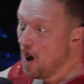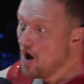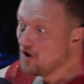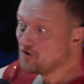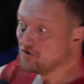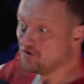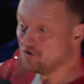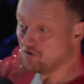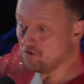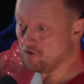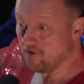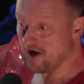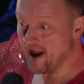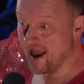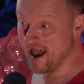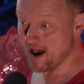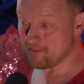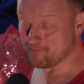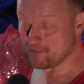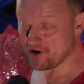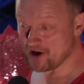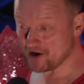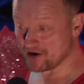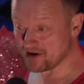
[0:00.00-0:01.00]

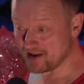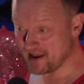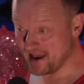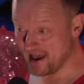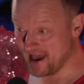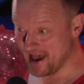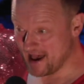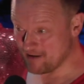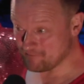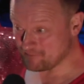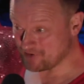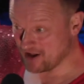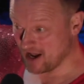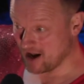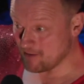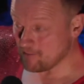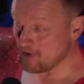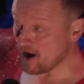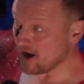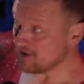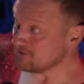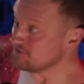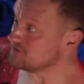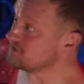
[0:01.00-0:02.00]
Grab a cab, come
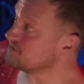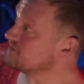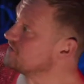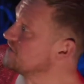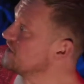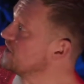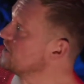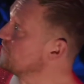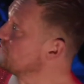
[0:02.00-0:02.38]
on, see